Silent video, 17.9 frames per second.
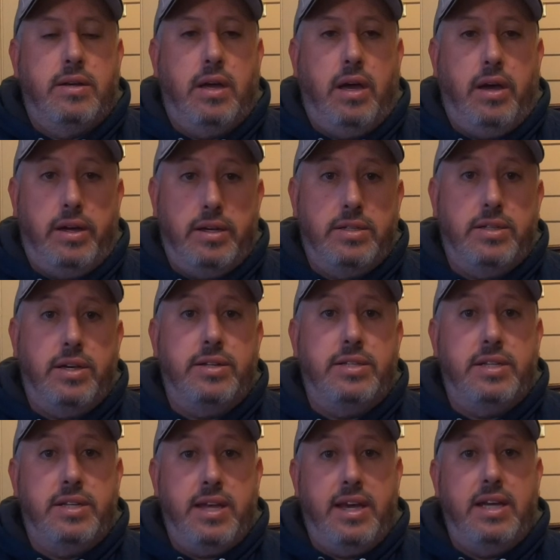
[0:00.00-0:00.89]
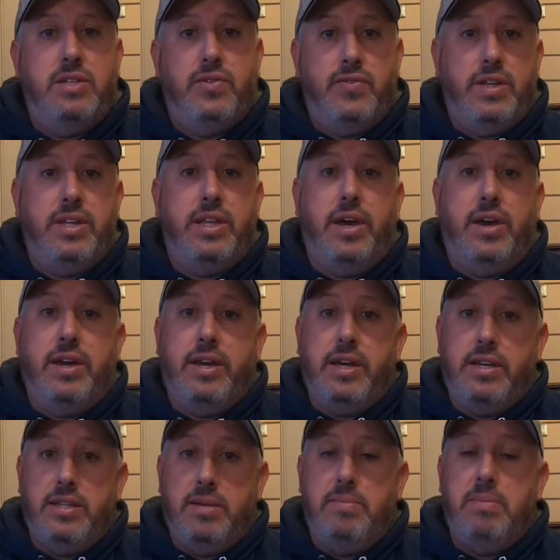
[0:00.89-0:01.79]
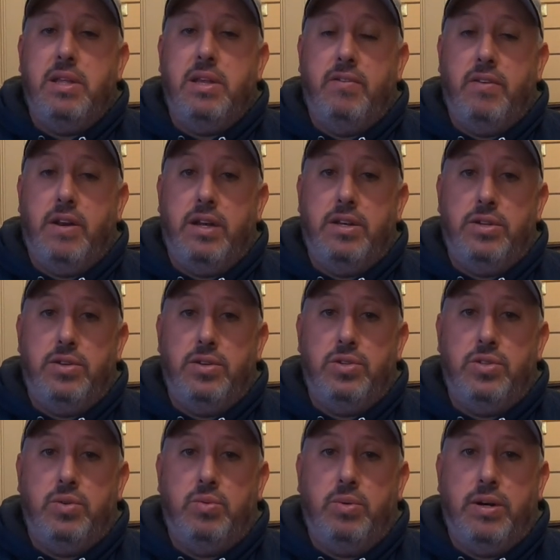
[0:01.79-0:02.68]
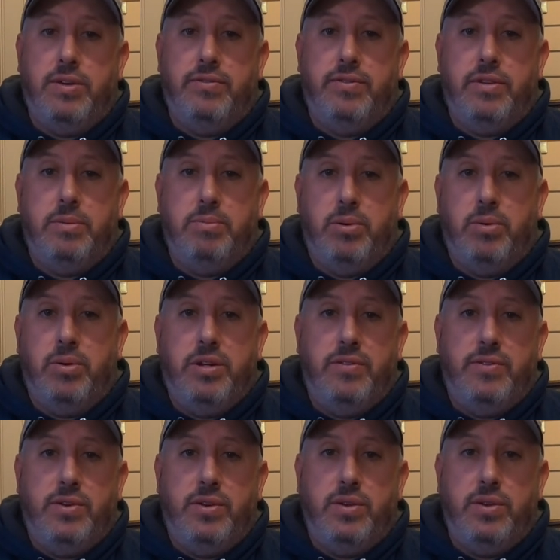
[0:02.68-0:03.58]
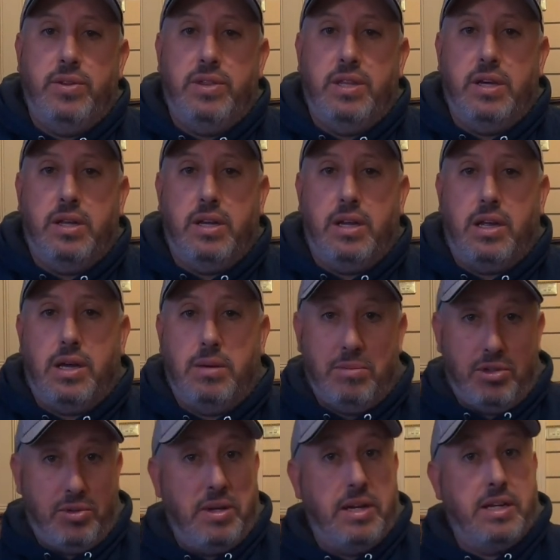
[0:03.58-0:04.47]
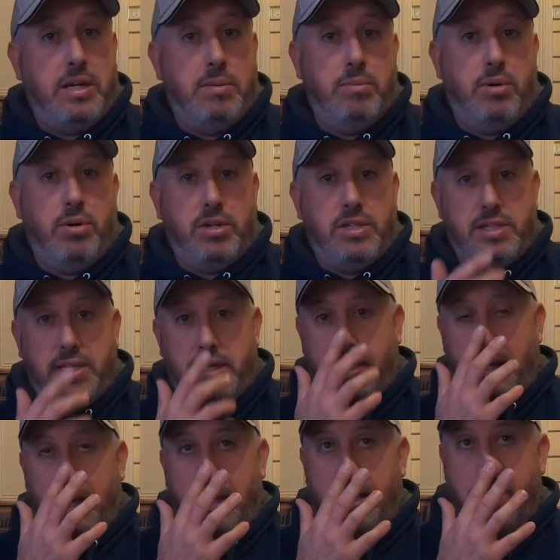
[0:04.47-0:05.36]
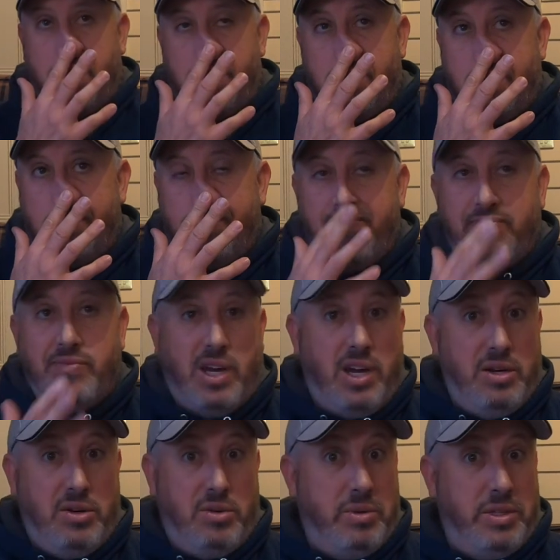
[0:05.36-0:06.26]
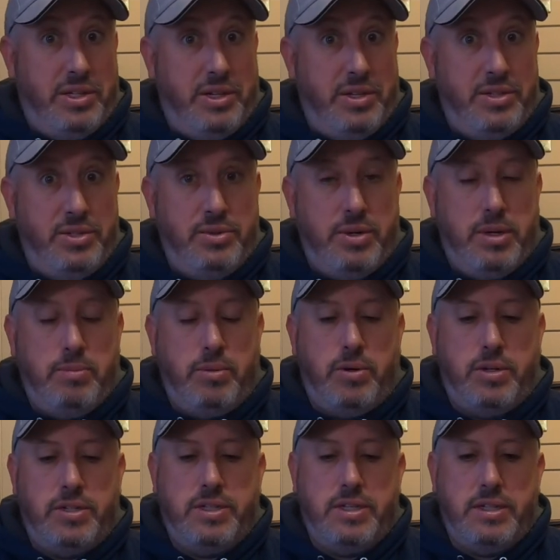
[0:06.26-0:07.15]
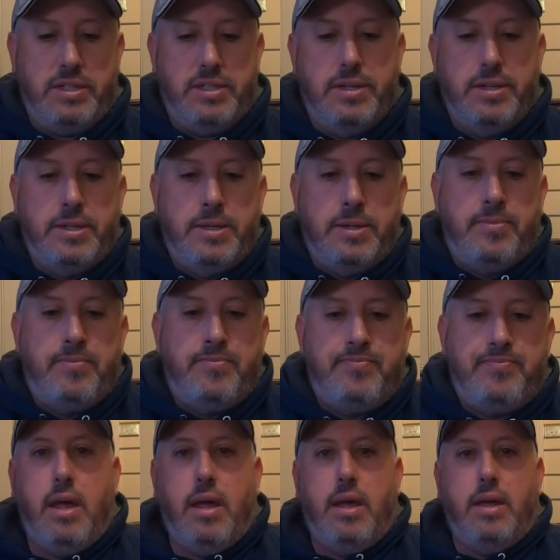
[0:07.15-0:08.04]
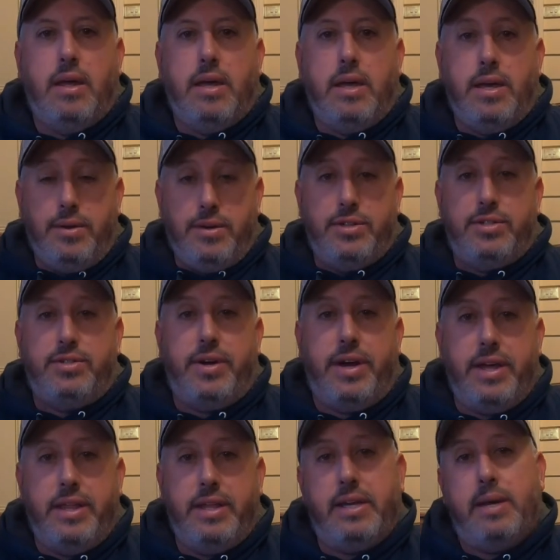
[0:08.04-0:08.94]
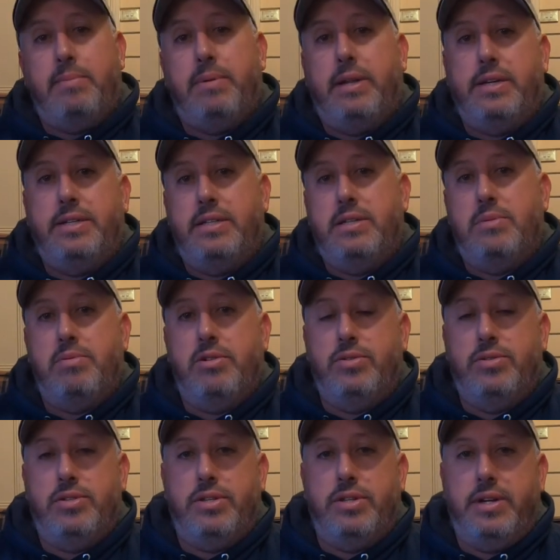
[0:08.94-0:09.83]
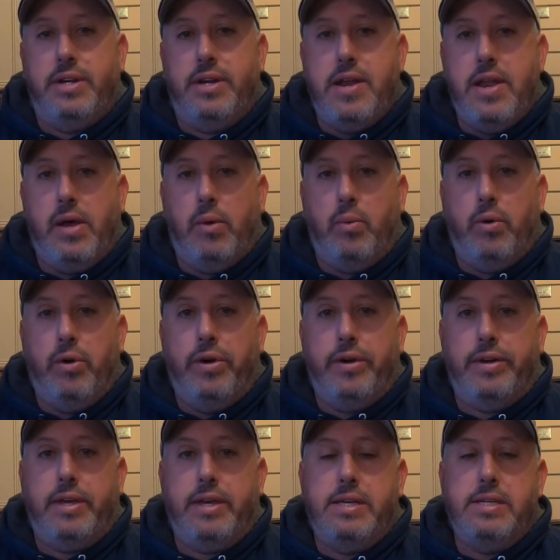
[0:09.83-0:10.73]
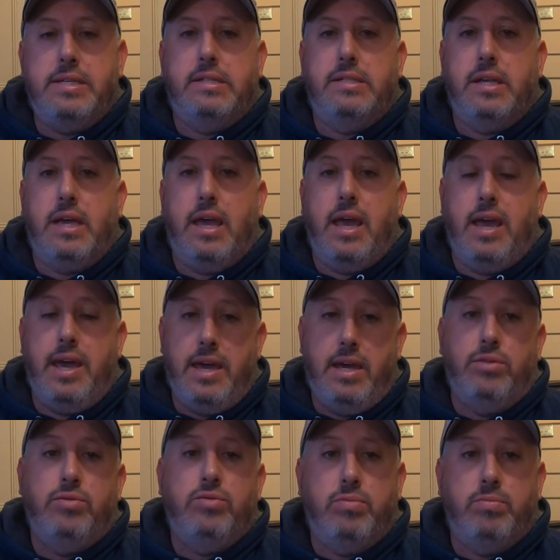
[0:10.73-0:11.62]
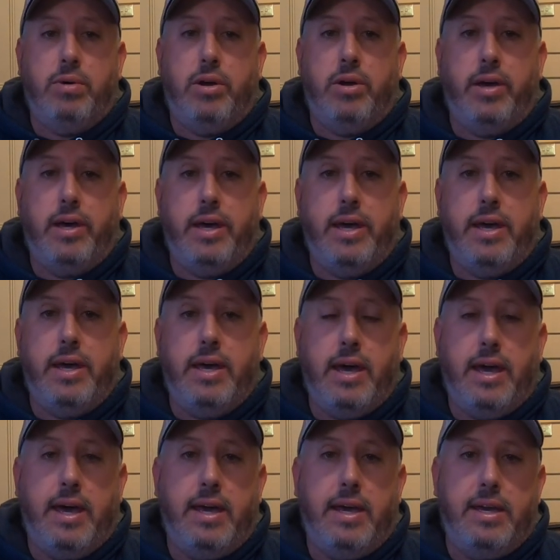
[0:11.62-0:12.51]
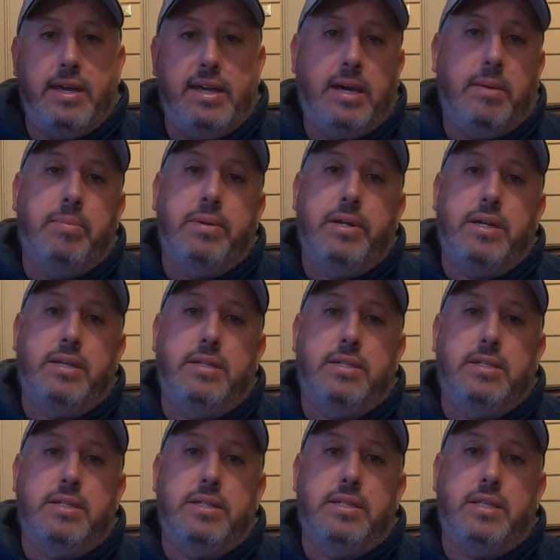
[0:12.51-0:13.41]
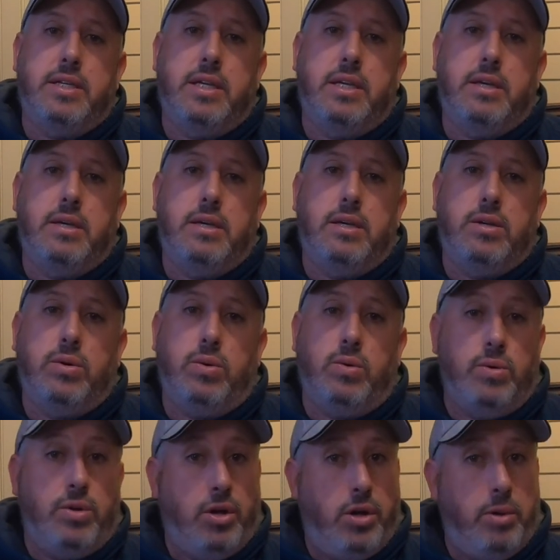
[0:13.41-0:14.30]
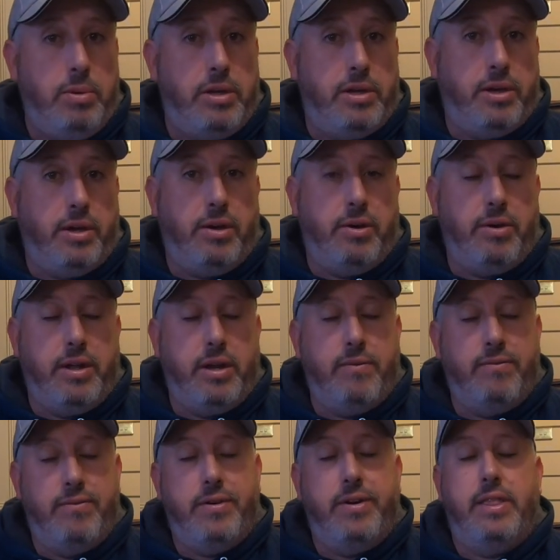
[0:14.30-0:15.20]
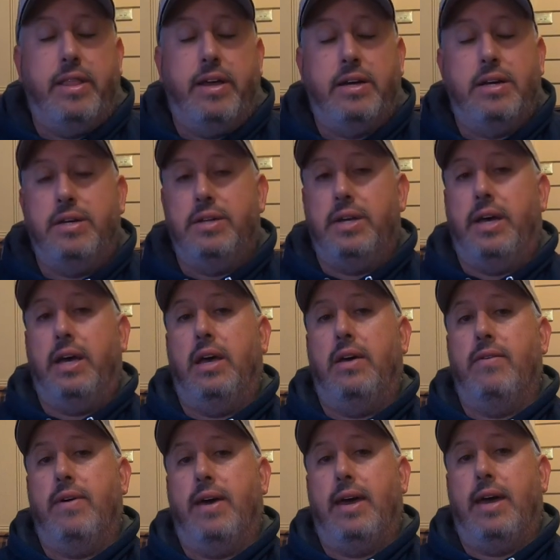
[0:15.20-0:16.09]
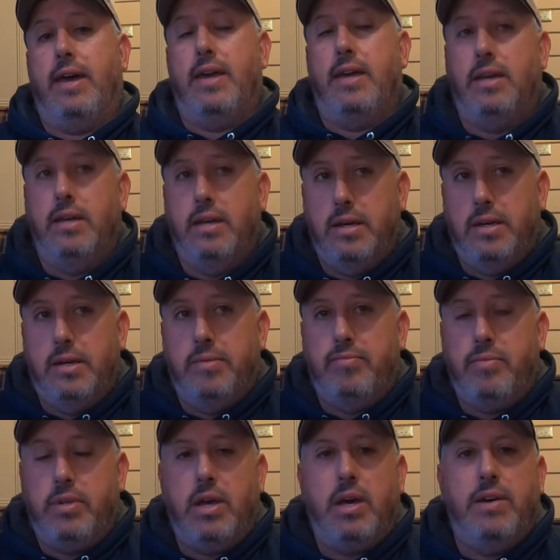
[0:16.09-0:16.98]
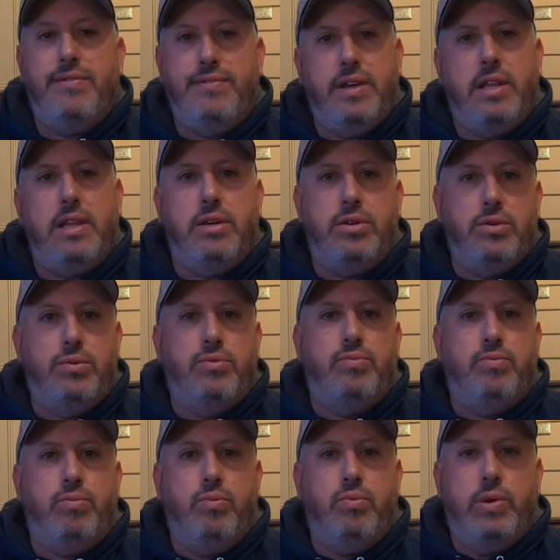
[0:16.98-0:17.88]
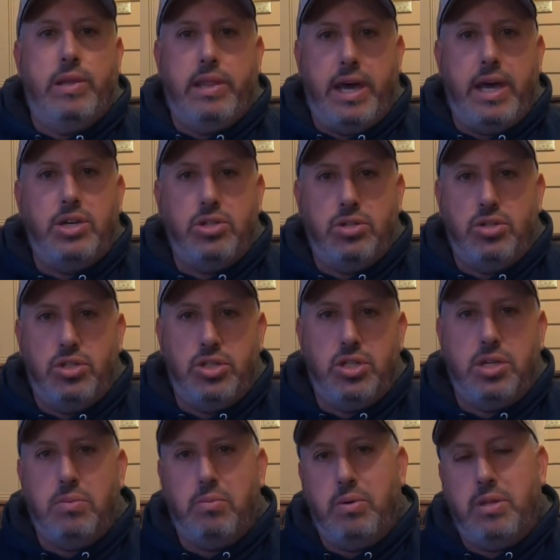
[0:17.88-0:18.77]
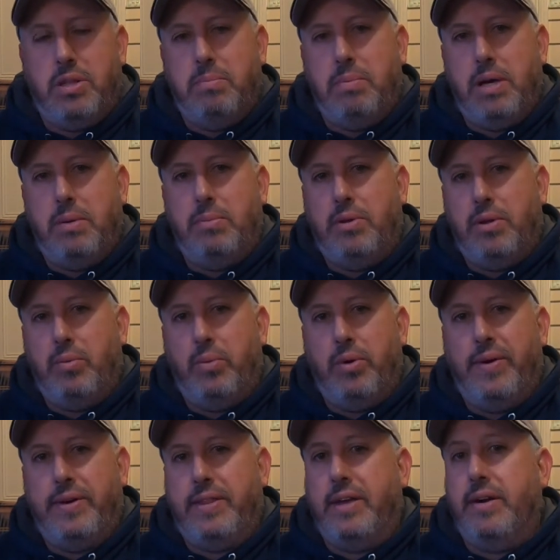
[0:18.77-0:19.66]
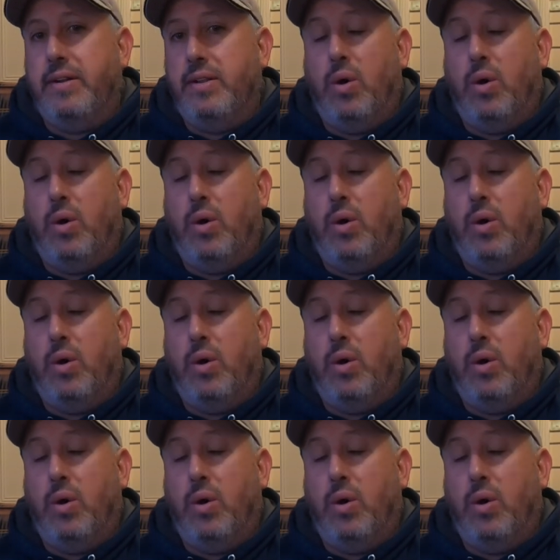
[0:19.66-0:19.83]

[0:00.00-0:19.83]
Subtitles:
Alright, so today's video is a bit of an unusual one from the point of view that I'm doing an unboxing, and I normally don't do unboxings. Here in Australia, the Gunpla Distribution Network is handled by a company in Sydney called ma.k, and I'm very lucky to have a fairly good relationship with the people that work there.